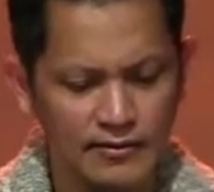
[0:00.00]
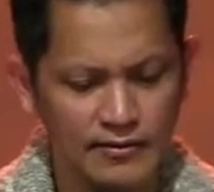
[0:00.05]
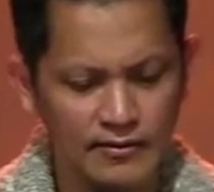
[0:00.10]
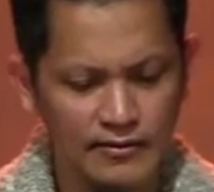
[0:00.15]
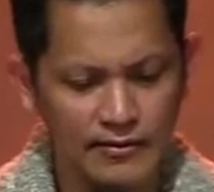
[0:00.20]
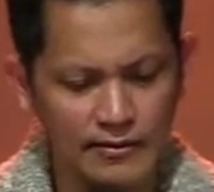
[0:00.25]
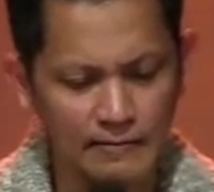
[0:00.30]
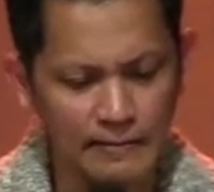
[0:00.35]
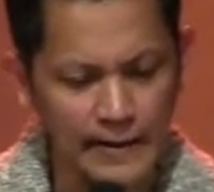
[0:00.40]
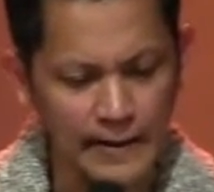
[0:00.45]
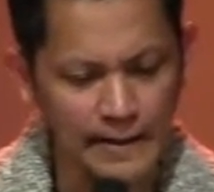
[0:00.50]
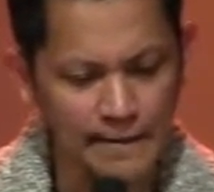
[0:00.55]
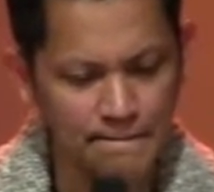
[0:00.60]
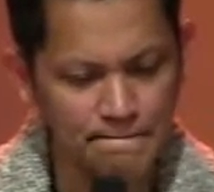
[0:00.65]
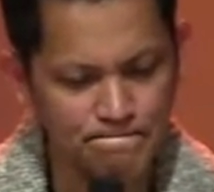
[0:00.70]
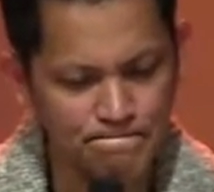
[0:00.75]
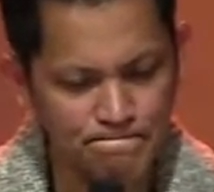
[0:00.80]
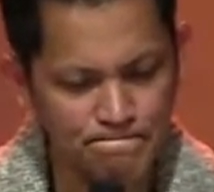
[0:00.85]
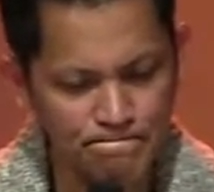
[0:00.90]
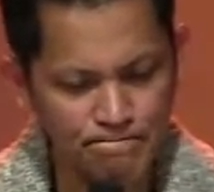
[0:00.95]
Diba?
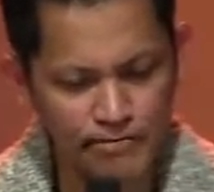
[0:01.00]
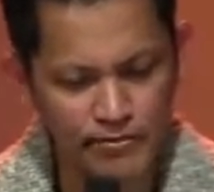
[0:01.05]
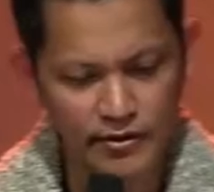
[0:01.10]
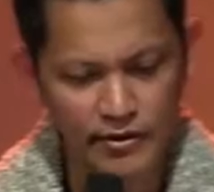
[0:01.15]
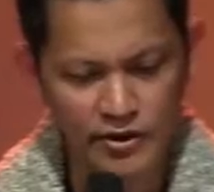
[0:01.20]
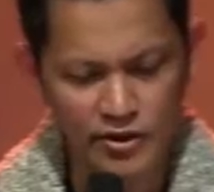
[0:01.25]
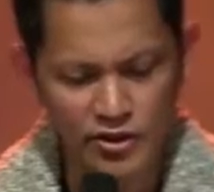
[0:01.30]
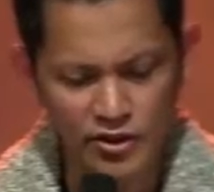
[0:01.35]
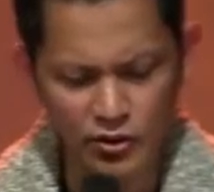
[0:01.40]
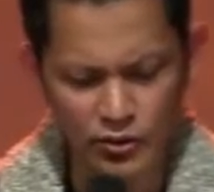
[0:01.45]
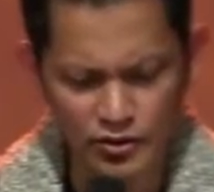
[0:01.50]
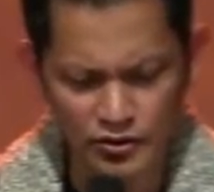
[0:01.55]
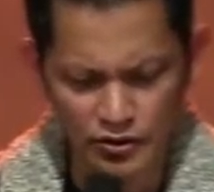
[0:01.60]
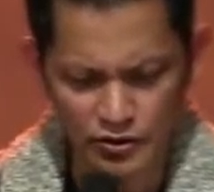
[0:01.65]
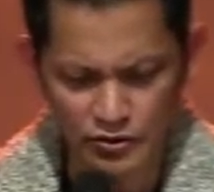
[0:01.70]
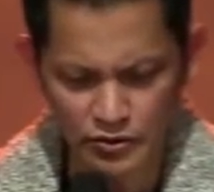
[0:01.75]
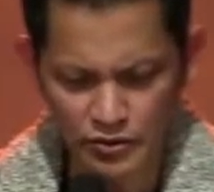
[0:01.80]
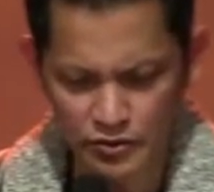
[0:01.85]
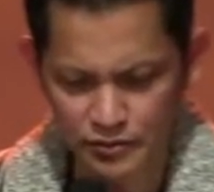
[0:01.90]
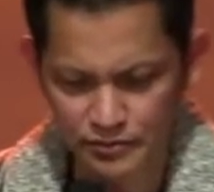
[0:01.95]
So what do you
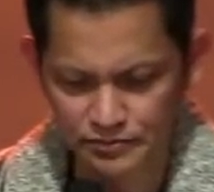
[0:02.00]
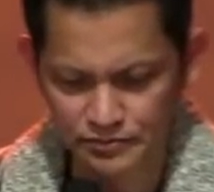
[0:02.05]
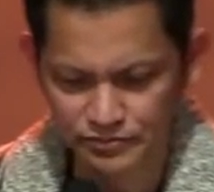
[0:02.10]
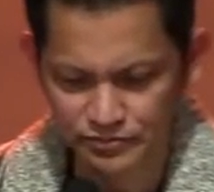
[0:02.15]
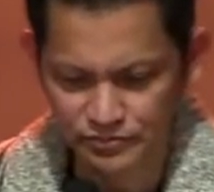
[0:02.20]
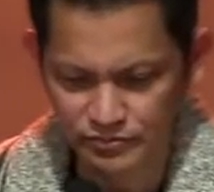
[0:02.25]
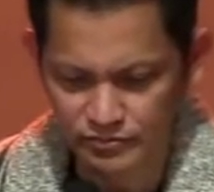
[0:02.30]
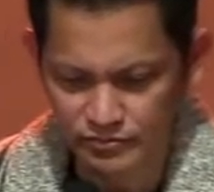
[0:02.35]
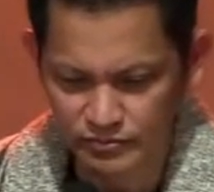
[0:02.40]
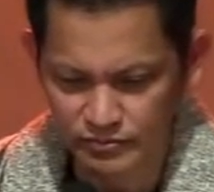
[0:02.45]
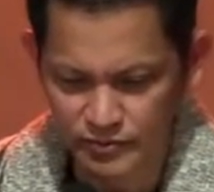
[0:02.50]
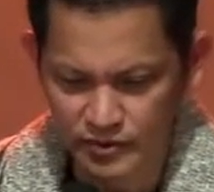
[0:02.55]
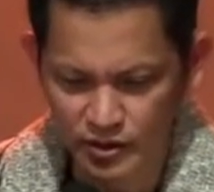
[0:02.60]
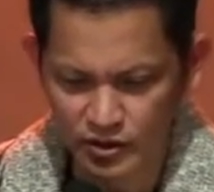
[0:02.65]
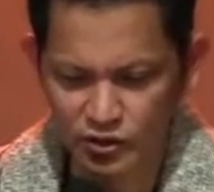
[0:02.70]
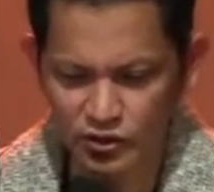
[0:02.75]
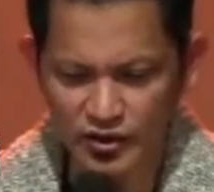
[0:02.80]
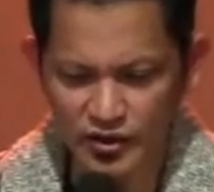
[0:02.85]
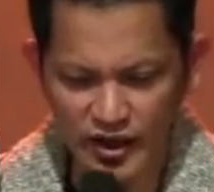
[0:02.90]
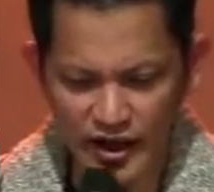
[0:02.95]
do?
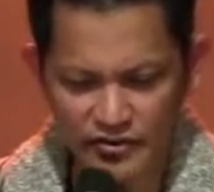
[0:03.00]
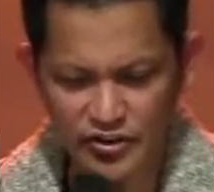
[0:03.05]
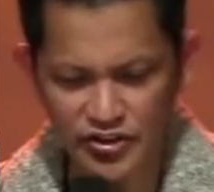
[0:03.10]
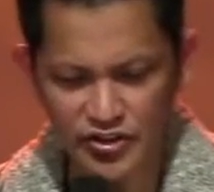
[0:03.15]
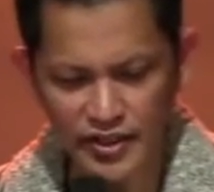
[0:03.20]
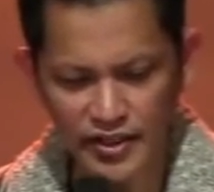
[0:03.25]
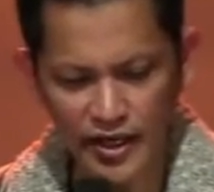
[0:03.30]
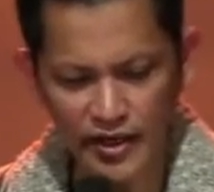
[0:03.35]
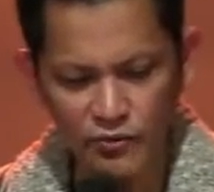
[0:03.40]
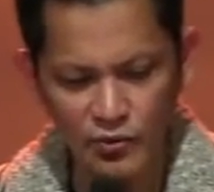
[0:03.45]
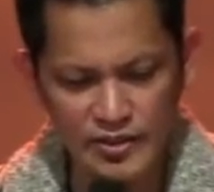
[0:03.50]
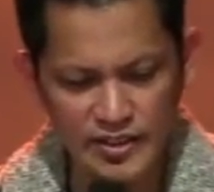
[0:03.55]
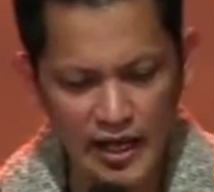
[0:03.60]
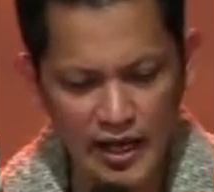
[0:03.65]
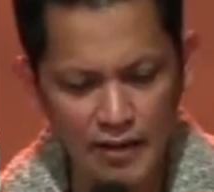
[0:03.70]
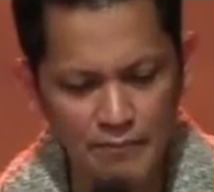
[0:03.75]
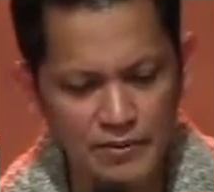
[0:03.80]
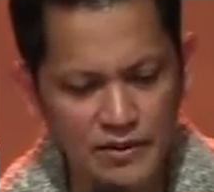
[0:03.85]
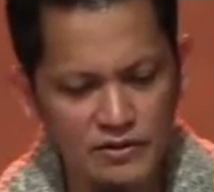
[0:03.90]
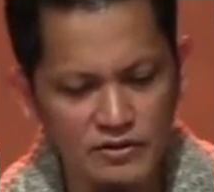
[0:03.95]
You don't understand what's
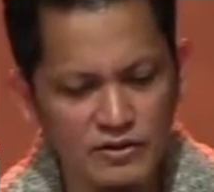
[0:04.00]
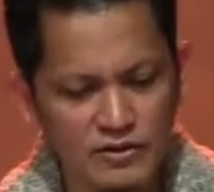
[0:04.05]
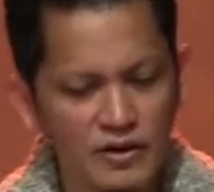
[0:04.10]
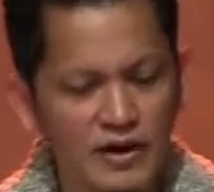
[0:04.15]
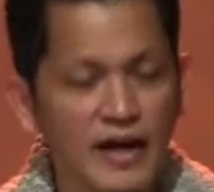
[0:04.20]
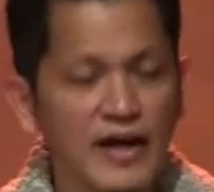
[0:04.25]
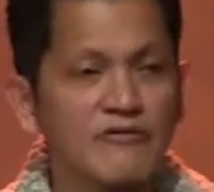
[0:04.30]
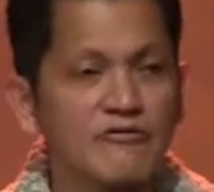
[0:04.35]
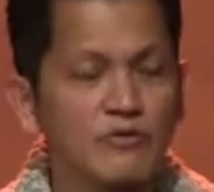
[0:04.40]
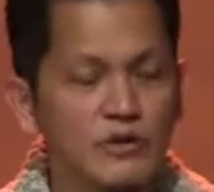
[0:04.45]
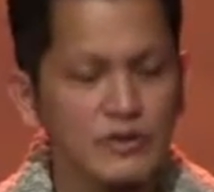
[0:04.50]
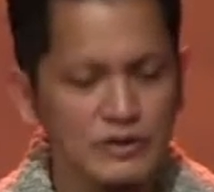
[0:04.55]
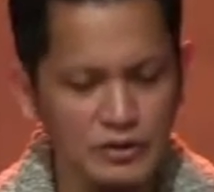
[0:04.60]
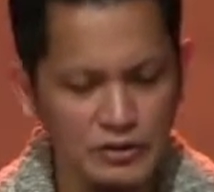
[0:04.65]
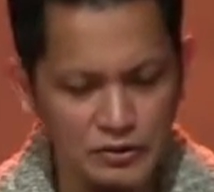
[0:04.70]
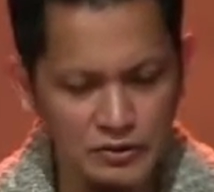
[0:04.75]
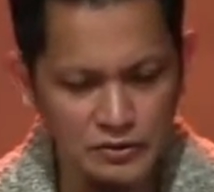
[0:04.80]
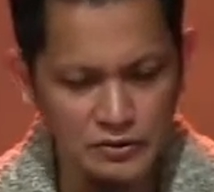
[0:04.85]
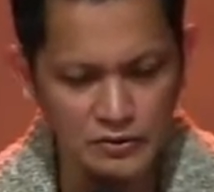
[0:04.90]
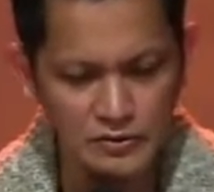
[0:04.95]
happening in your life. What do you
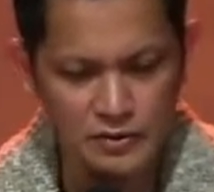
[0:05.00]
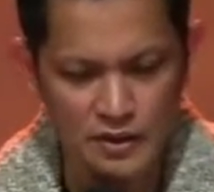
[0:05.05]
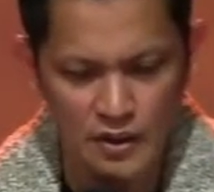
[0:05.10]
do?